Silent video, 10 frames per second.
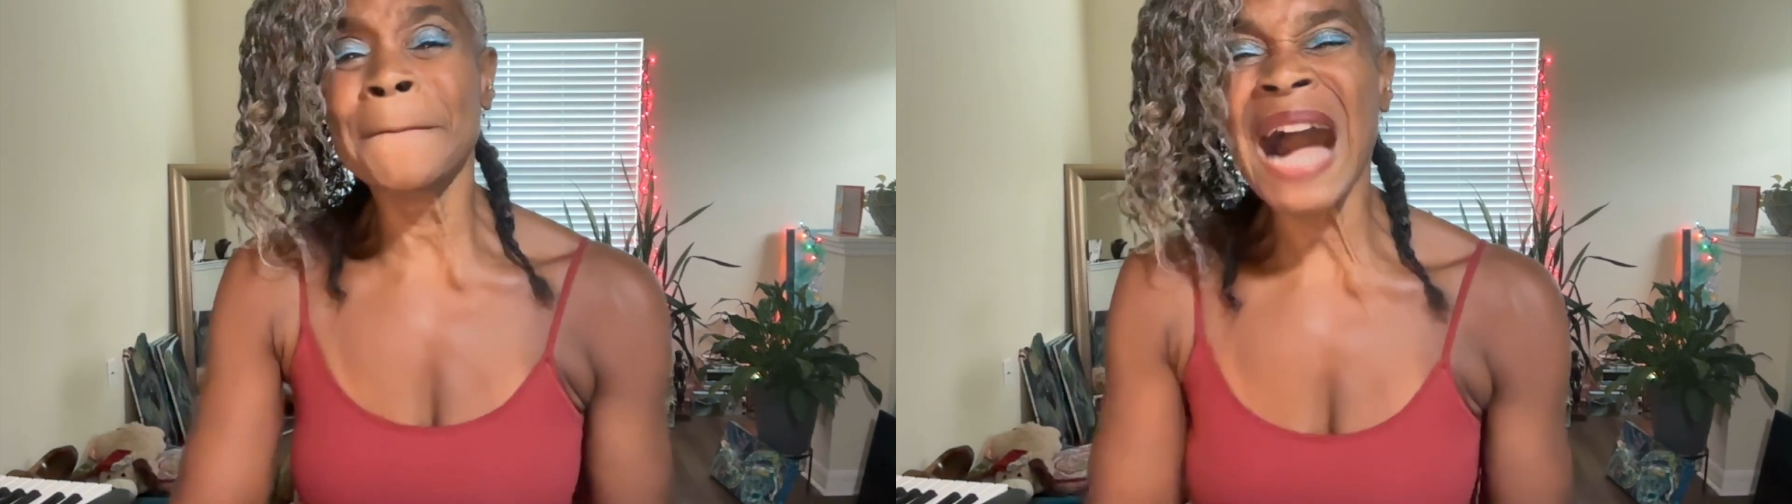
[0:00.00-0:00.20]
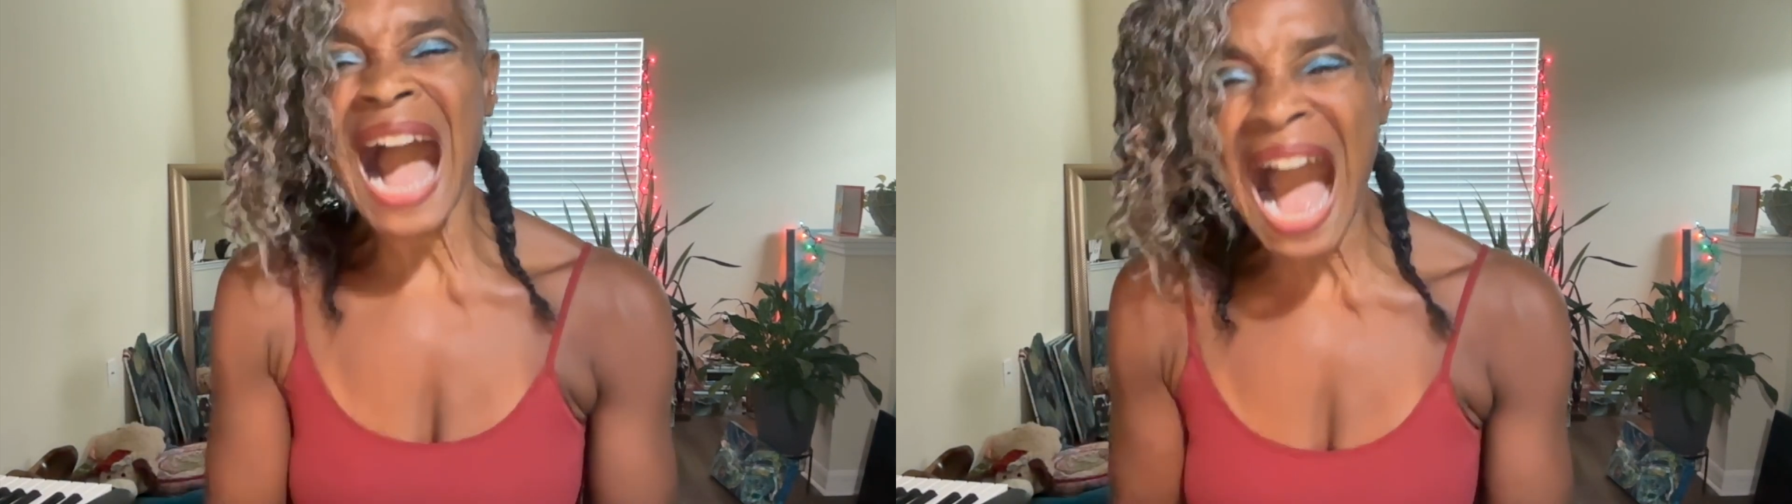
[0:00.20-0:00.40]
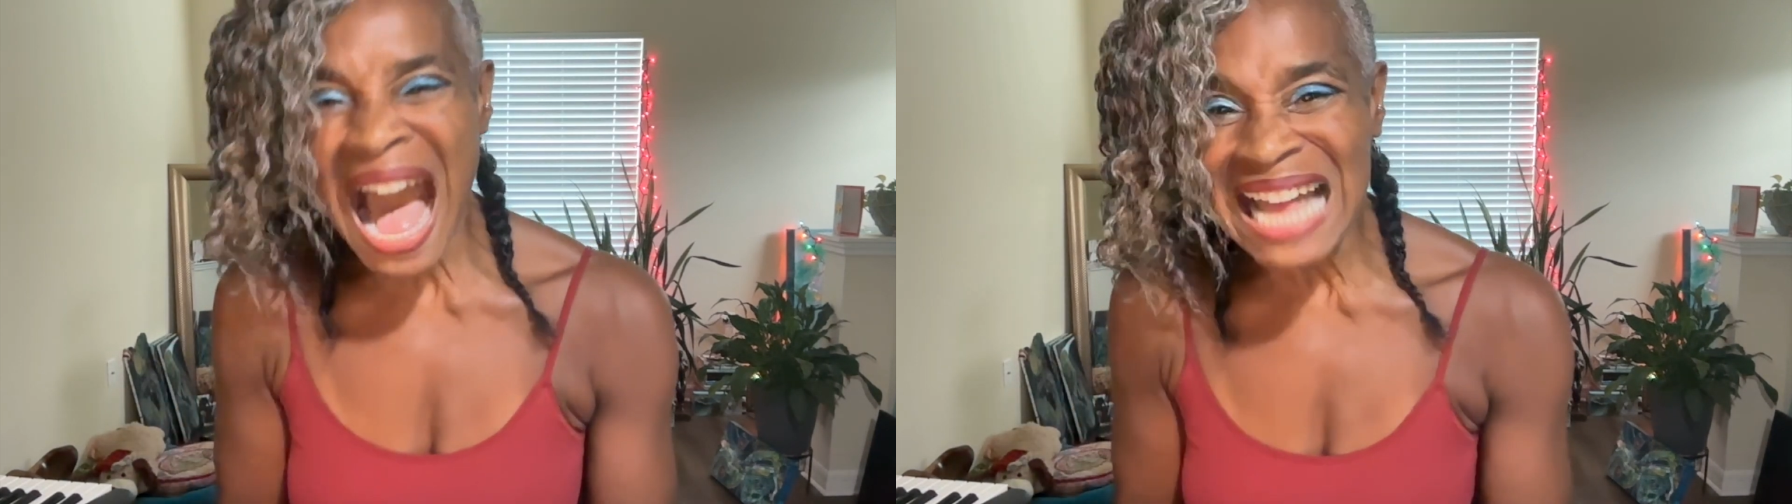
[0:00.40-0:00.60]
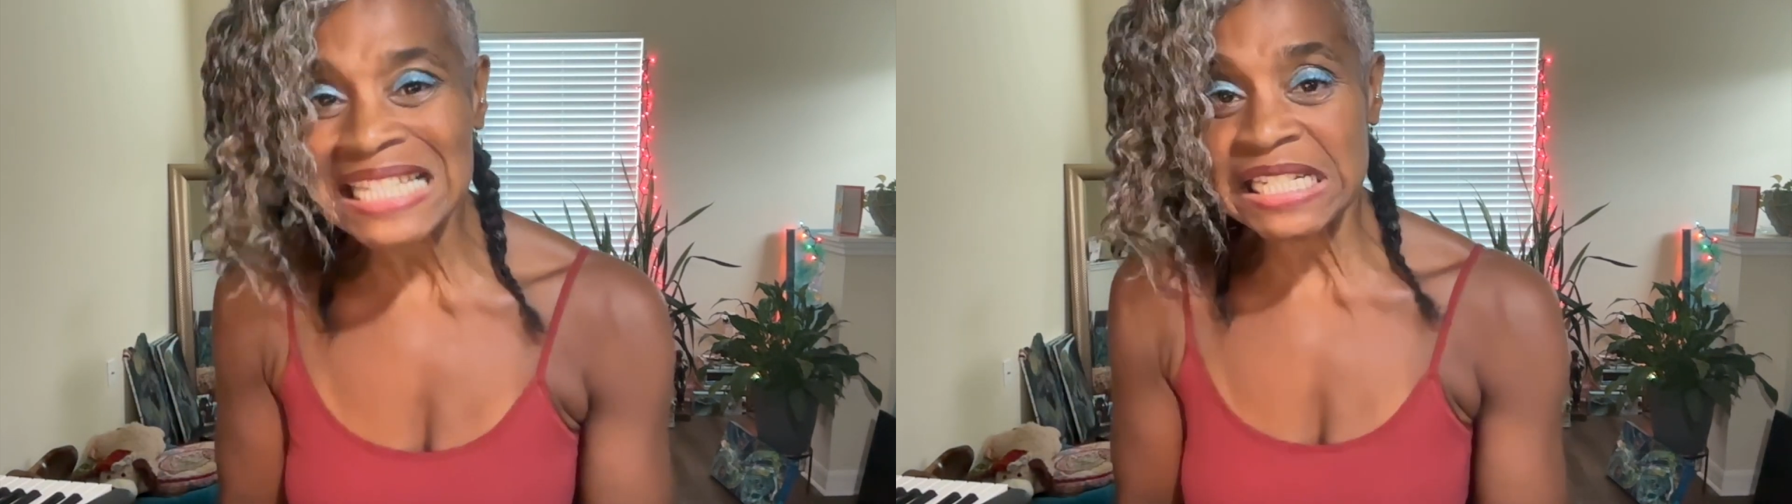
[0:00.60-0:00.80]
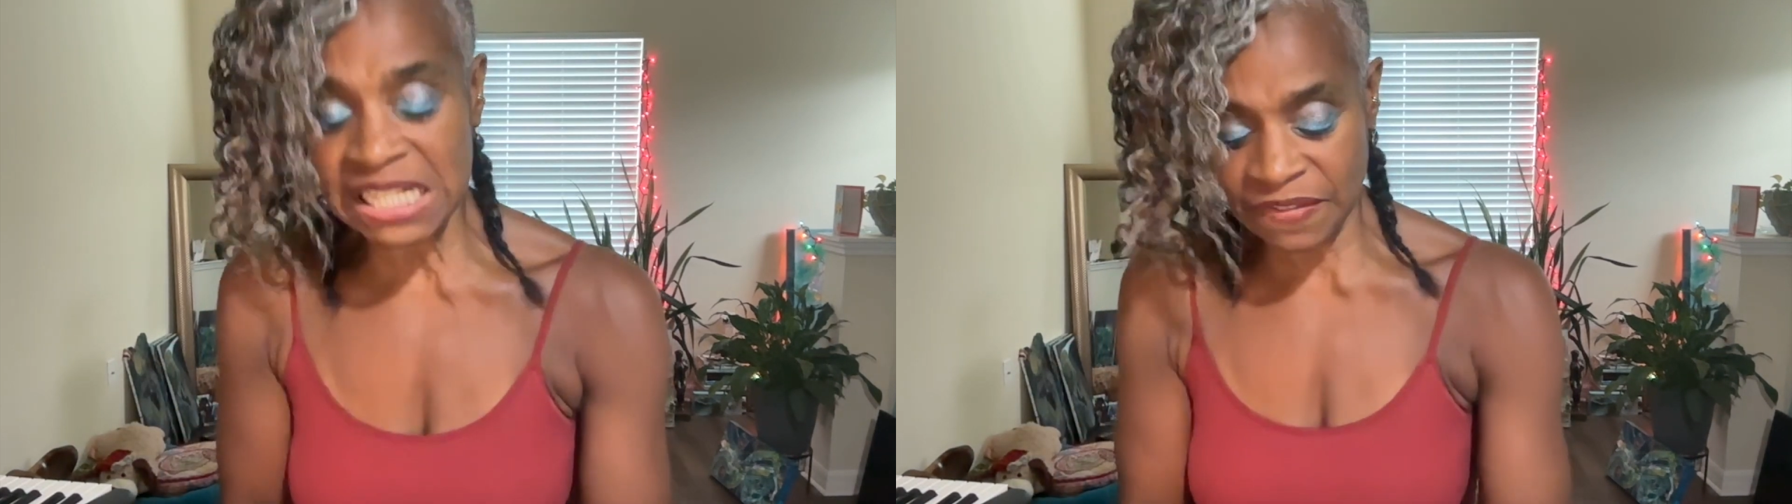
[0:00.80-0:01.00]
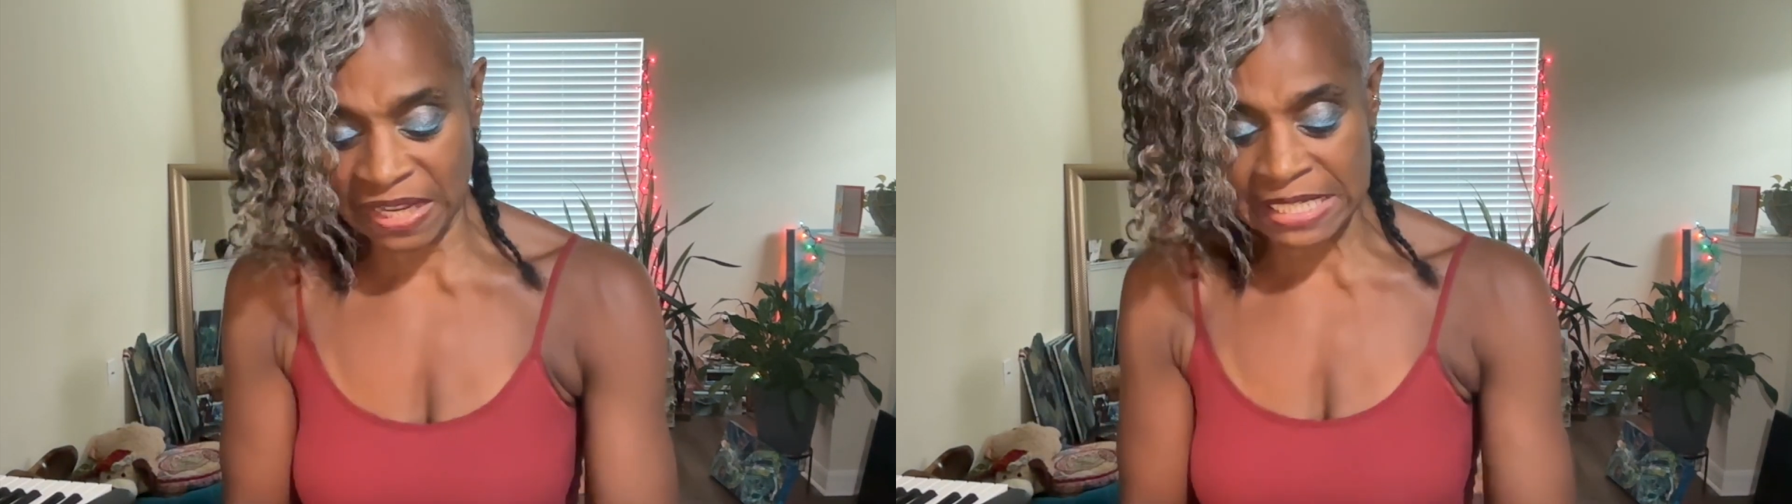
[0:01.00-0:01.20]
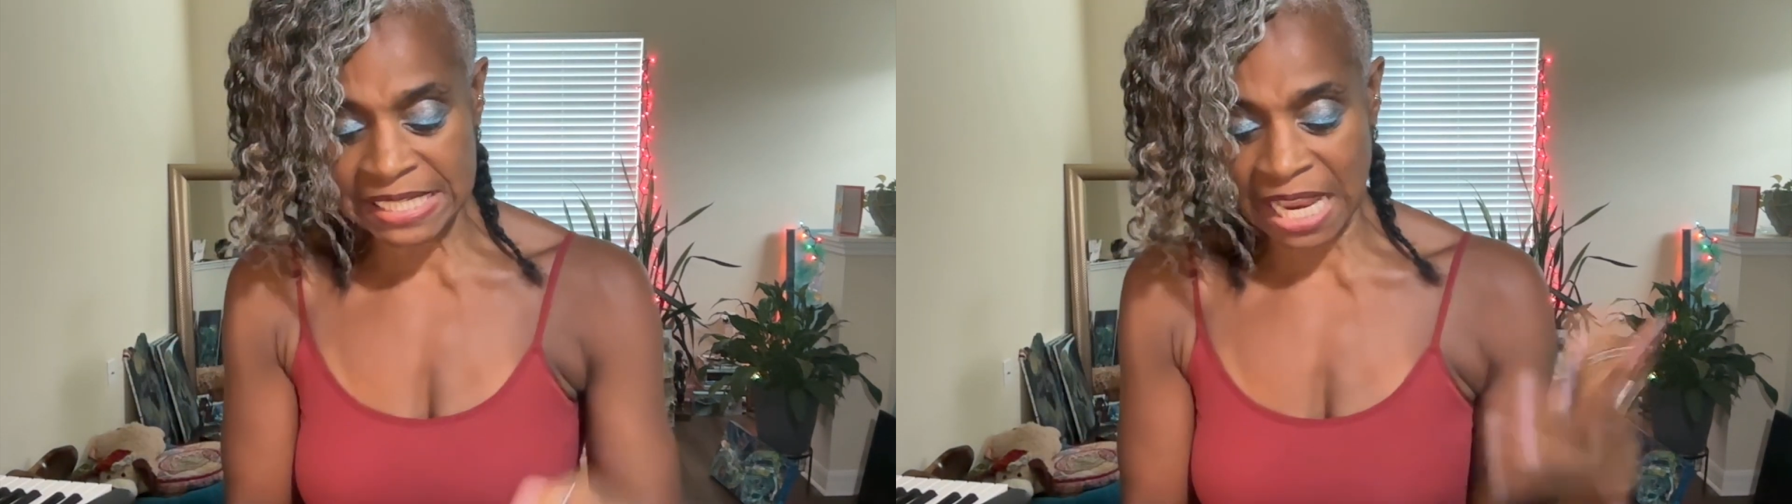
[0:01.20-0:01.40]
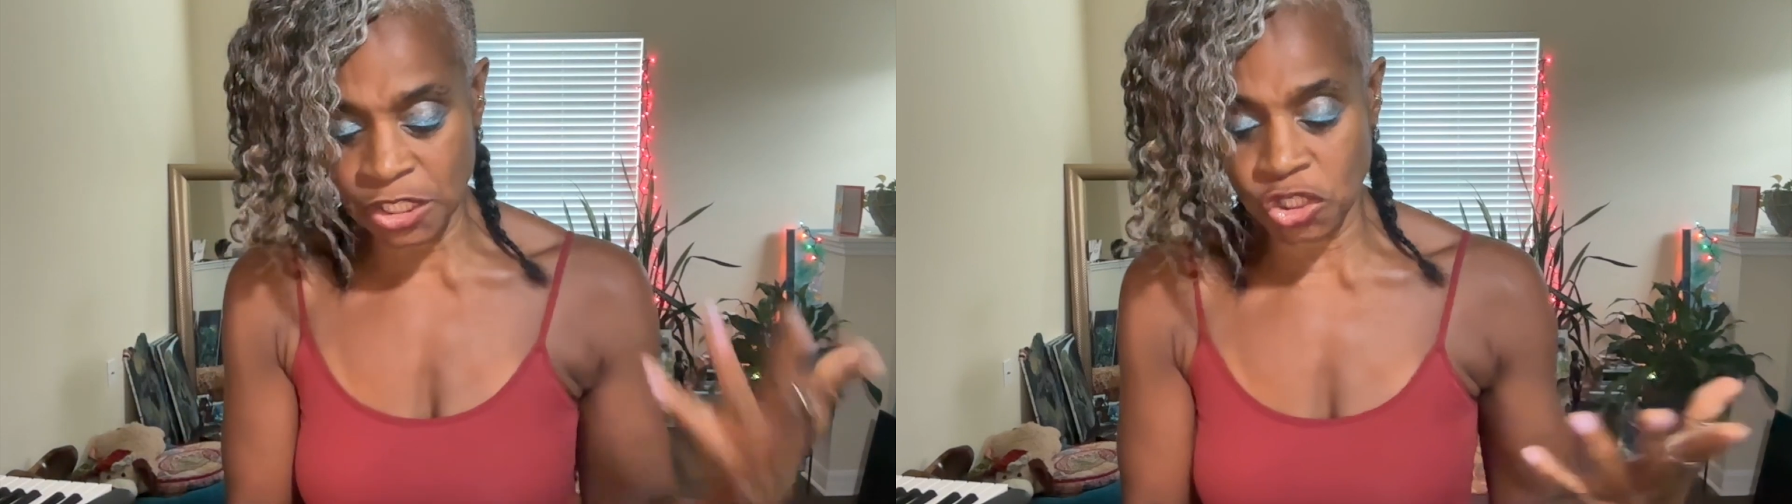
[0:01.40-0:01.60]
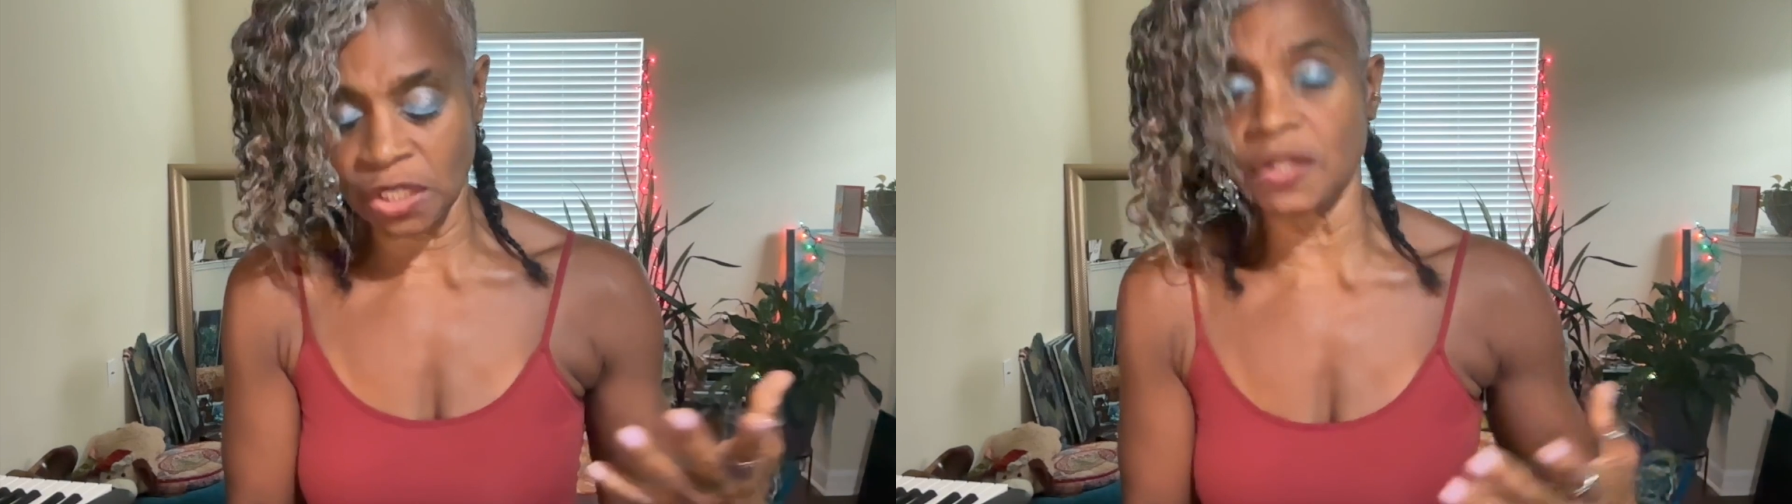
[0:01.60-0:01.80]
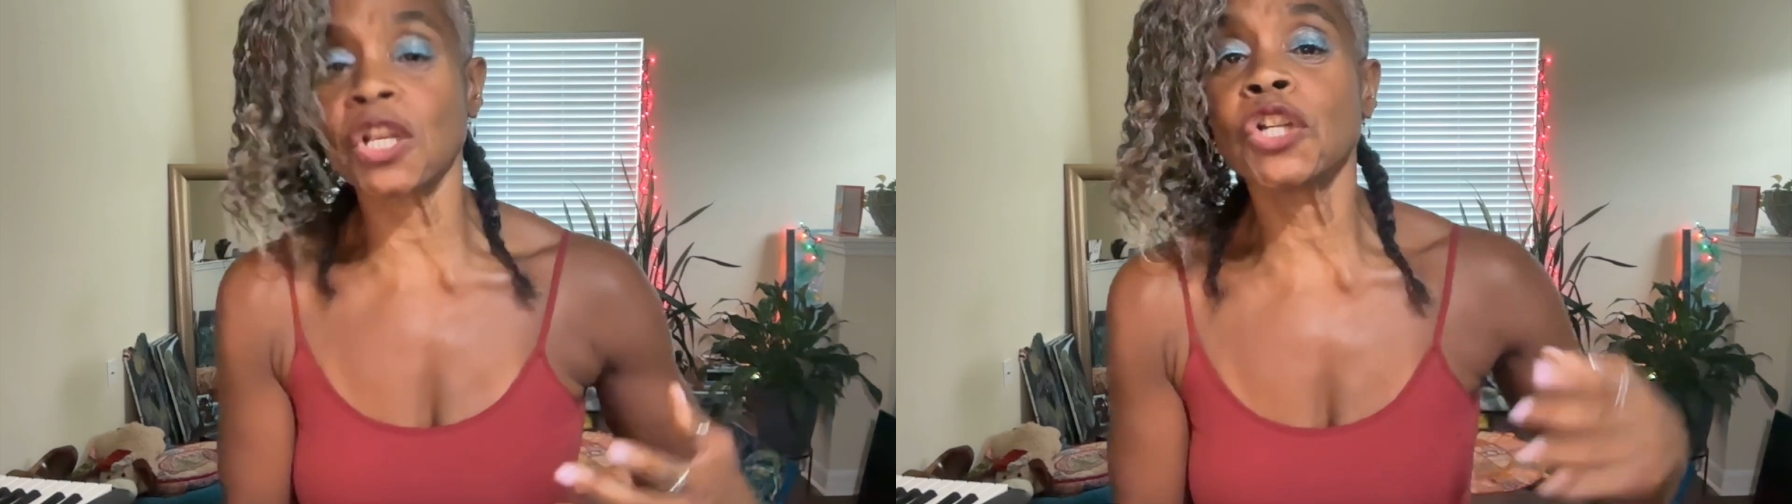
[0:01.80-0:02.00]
positive intentions